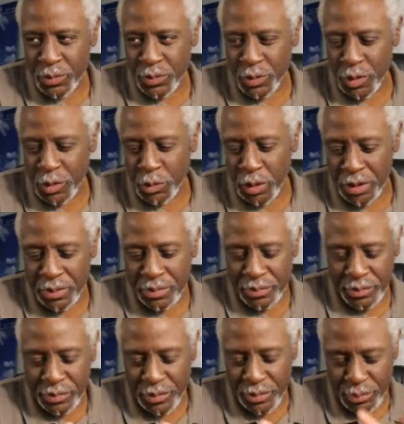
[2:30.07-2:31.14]
when we
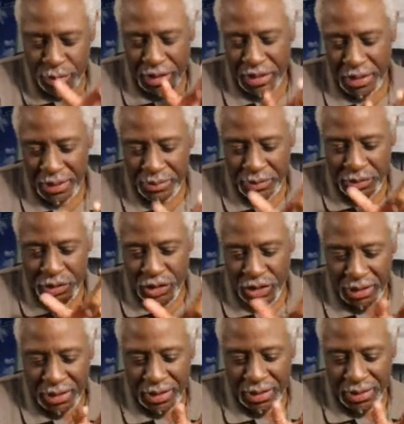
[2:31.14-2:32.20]
begin
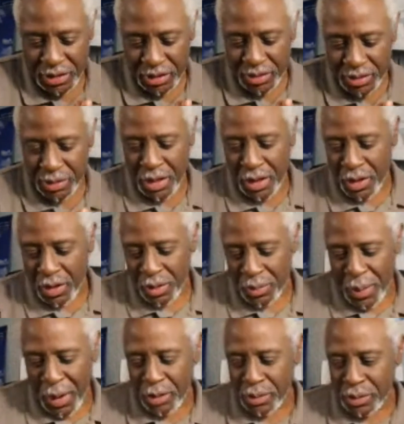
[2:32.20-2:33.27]
thinking then
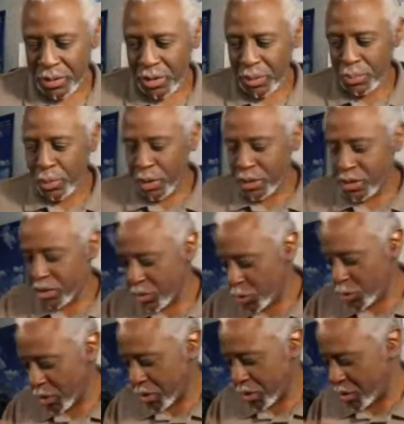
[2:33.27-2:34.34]
about a budget,
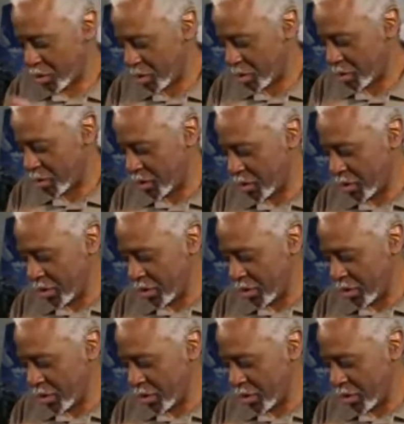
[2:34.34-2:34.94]
what are